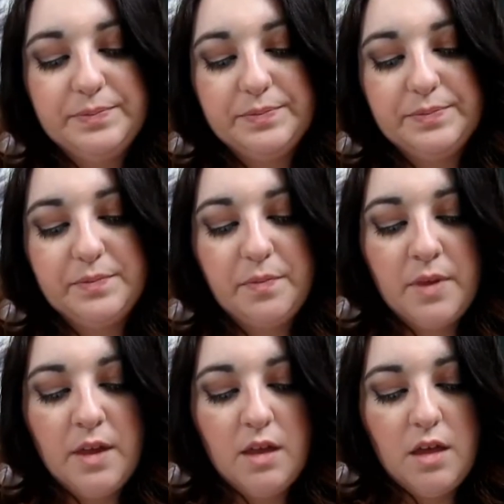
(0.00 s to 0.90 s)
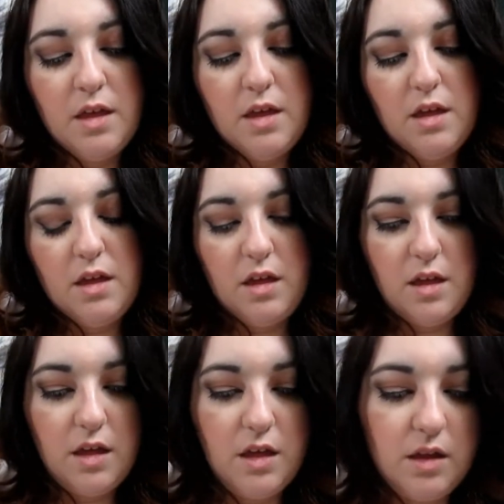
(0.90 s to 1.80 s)

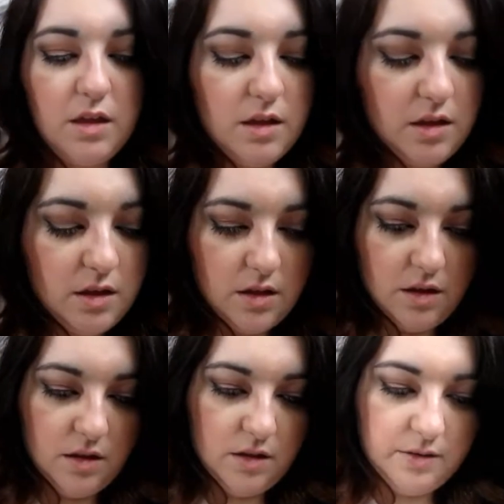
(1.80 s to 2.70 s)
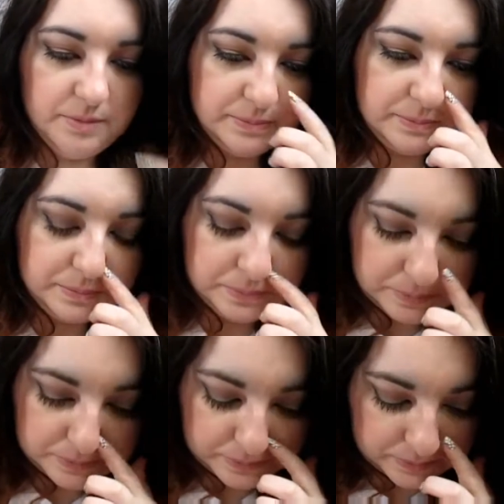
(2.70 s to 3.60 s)

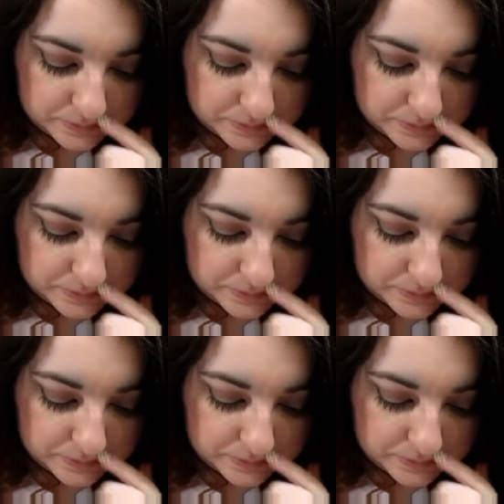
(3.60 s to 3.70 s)
[no speech]